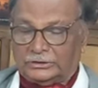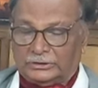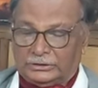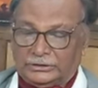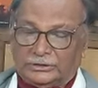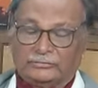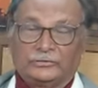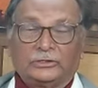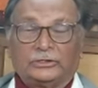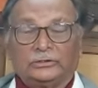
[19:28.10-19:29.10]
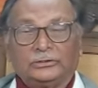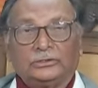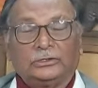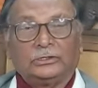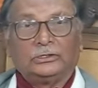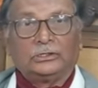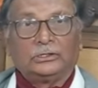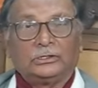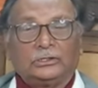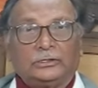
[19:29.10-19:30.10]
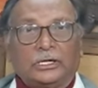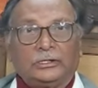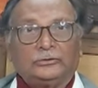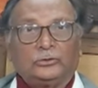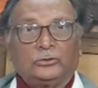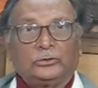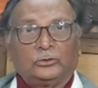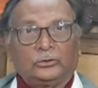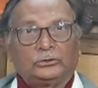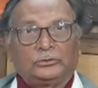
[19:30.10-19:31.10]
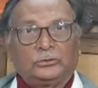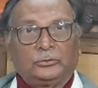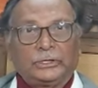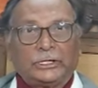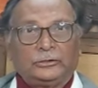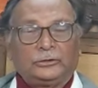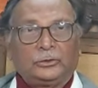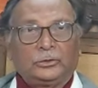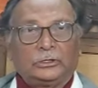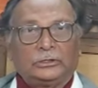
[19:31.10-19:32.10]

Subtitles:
he hands over a note to be handed over